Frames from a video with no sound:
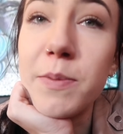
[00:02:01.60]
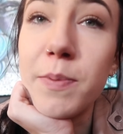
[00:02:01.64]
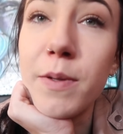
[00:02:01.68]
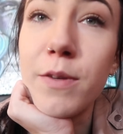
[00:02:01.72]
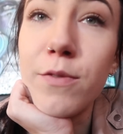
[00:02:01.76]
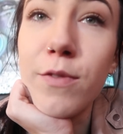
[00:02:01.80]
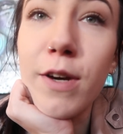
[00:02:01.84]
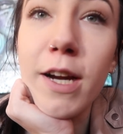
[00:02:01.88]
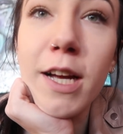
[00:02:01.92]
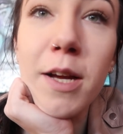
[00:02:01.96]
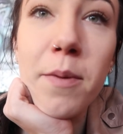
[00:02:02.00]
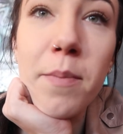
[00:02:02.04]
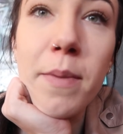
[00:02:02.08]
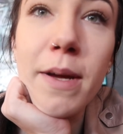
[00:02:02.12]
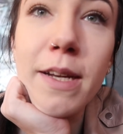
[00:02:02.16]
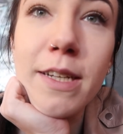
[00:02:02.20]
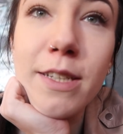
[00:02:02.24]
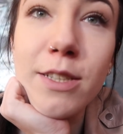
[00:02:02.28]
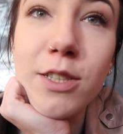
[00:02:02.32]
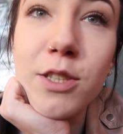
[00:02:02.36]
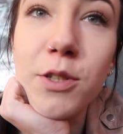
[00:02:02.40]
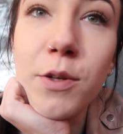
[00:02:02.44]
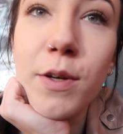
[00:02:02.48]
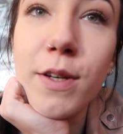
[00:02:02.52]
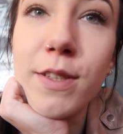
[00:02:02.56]
it's been
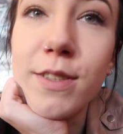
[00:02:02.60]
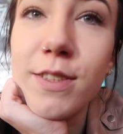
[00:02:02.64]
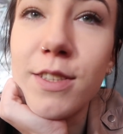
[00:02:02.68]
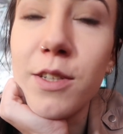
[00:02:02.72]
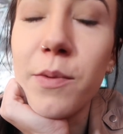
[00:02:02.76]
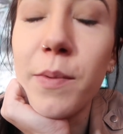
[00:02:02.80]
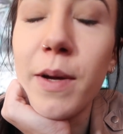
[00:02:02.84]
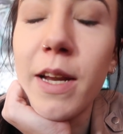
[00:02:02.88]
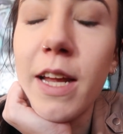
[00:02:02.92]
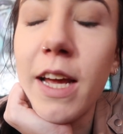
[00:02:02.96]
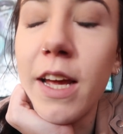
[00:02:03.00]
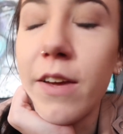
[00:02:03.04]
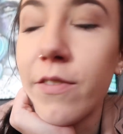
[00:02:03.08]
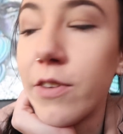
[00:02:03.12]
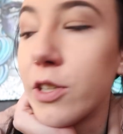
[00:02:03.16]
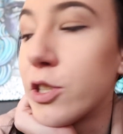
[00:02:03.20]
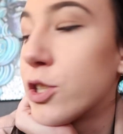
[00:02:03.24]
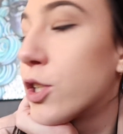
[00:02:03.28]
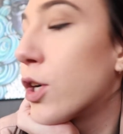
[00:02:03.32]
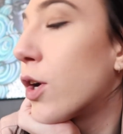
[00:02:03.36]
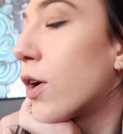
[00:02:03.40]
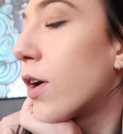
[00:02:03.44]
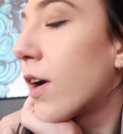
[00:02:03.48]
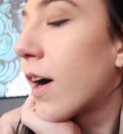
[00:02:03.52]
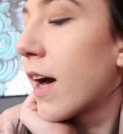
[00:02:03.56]
recommended to us, so we're gonna give it
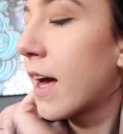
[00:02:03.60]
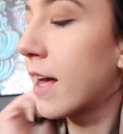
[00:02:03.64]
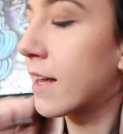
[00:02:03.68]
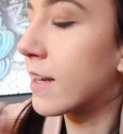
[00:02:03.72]
a shot.